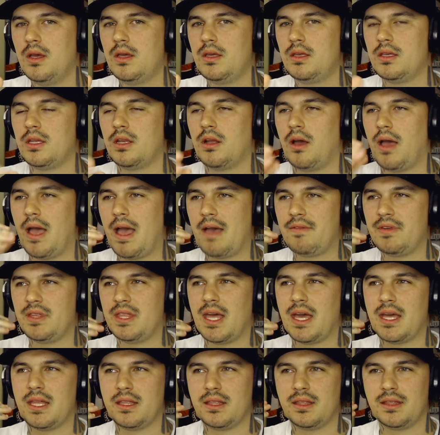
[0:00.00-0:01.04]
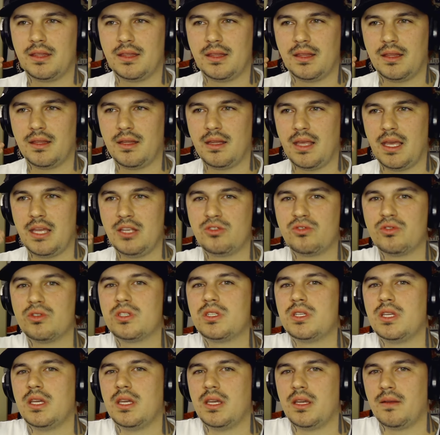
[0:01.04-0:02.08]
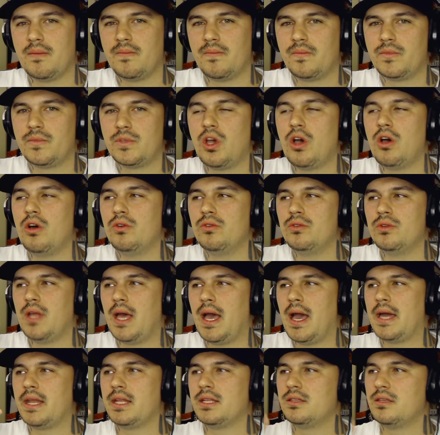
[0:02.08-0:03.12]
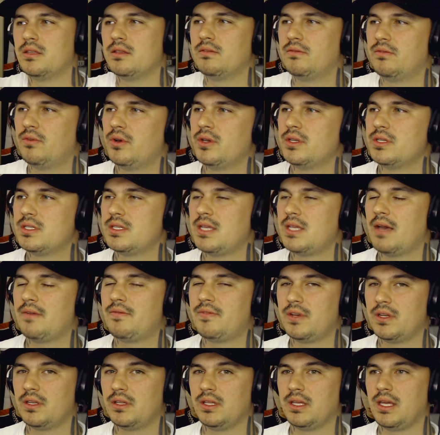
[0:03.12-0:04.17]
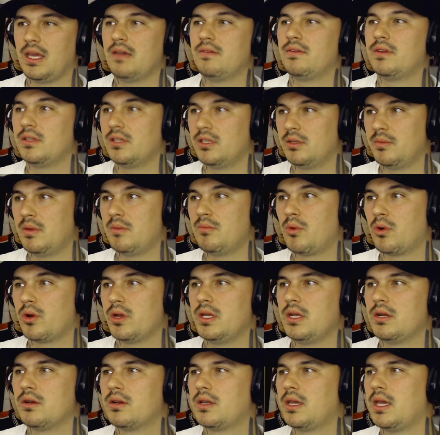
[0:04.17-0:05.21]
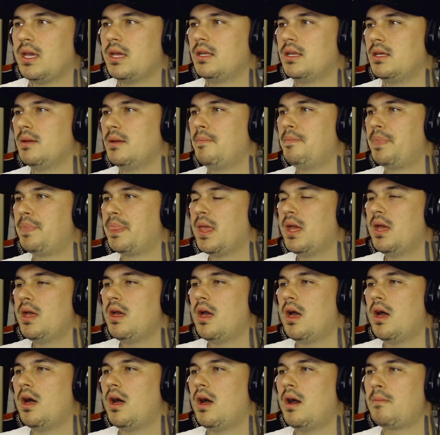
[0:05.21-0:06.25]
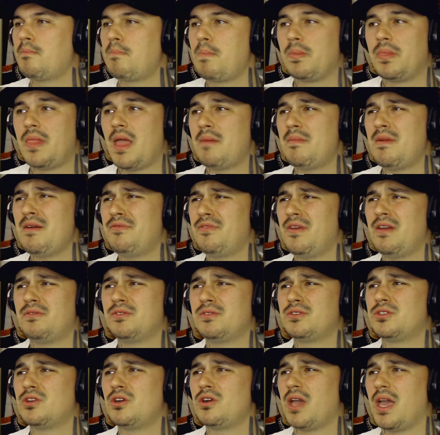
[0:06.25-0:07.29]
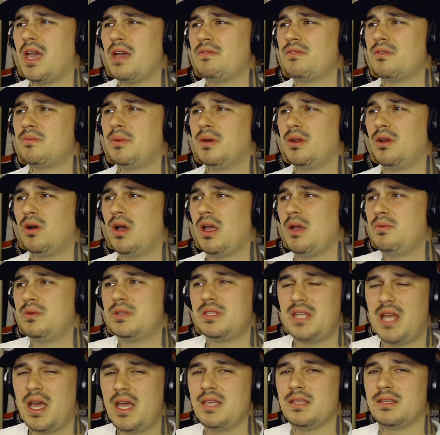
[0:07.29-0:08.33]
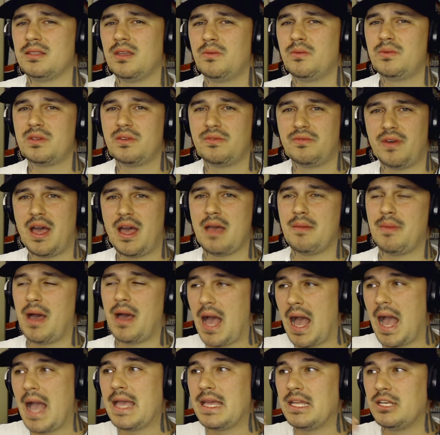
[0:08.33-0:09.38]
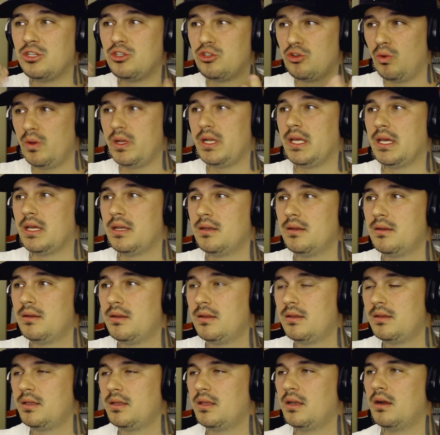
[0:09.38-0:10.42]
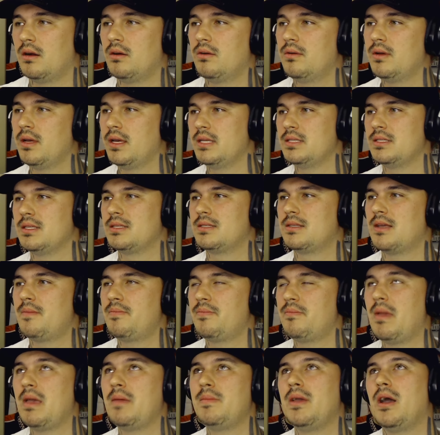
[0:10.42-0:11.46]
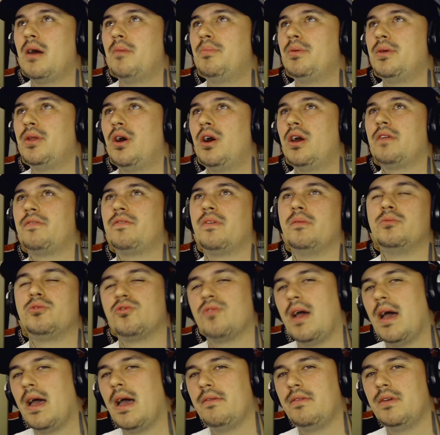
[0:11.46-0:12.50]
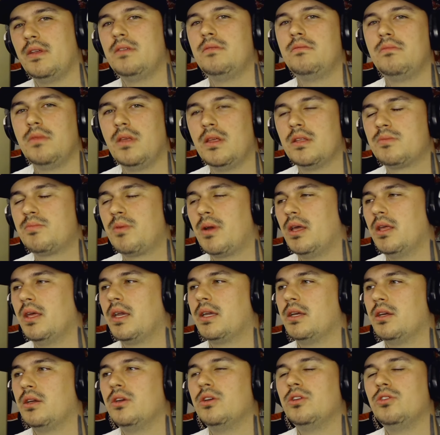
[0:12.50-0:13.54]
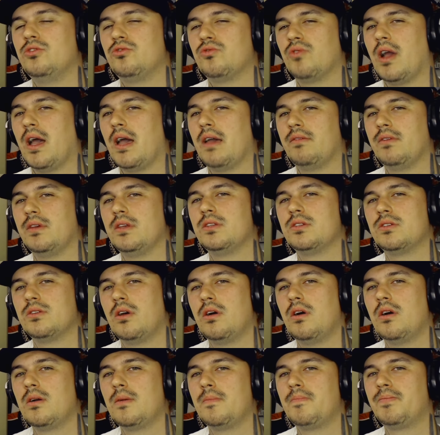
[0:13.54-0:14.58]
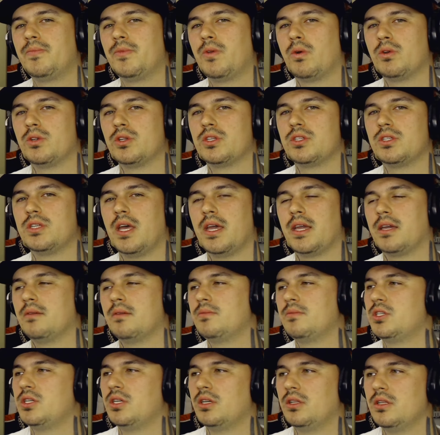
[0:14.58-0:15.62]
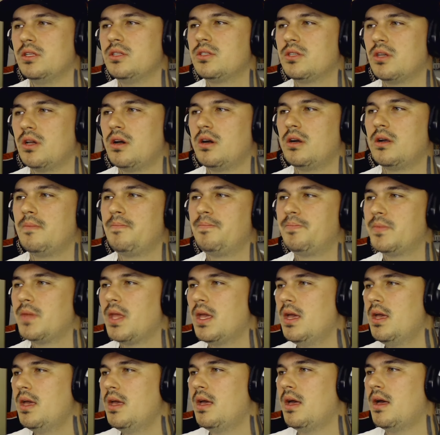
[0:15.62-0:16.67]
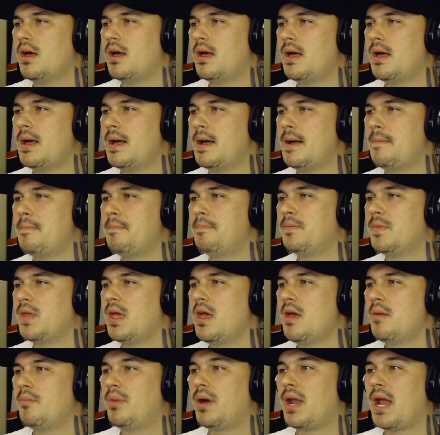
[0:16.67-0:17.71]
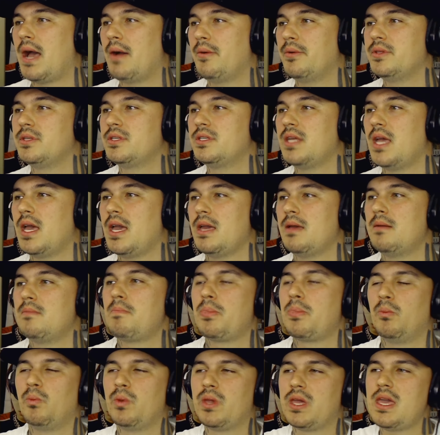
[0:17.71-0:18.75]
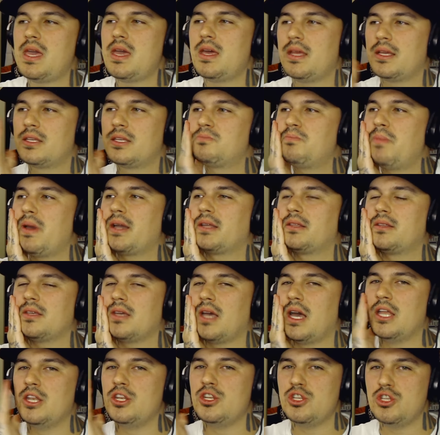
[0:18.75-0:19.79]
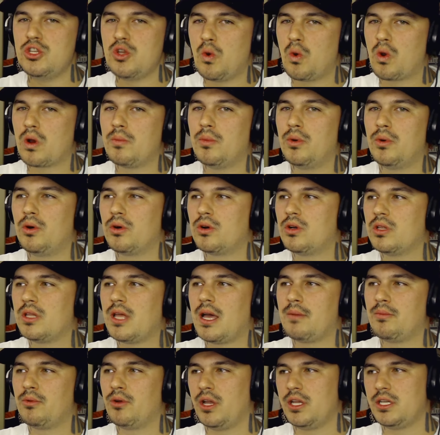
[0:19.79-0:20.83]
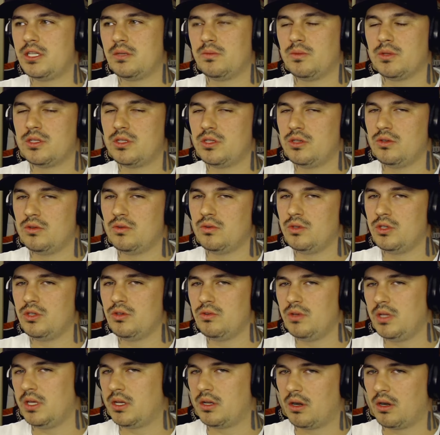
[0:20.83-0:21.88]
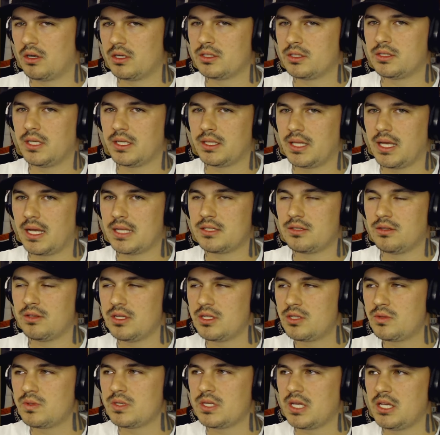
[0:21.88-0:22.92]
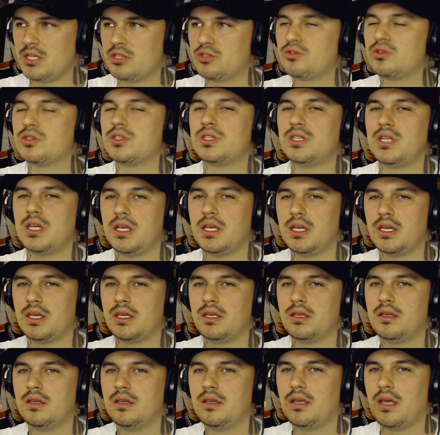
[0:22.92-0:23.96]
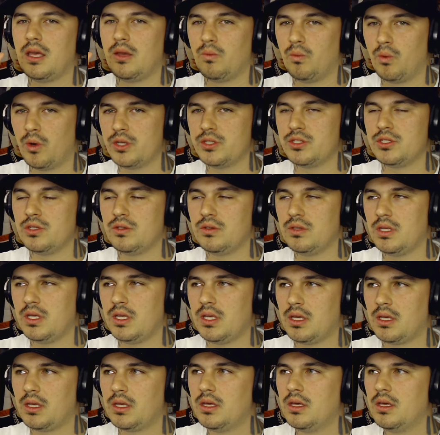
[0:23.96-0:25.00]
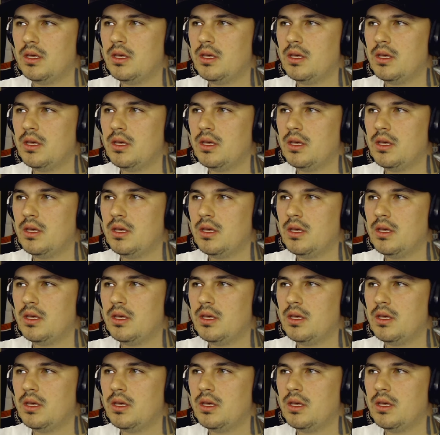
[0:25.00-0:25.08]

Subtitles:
You know, having that interesting tone added to the voice definitely gave it a little bit more ear candy. Not my favorite song ever, but it was nice. It was a vibe. I enjoyed it. You know, is it something maybe I'll put on if I'm driving? It's probably like a good driving song or just like chilling song. But I would say we can't expect a normal collaboration with two unique artists like that. So this was interesting. It was unique.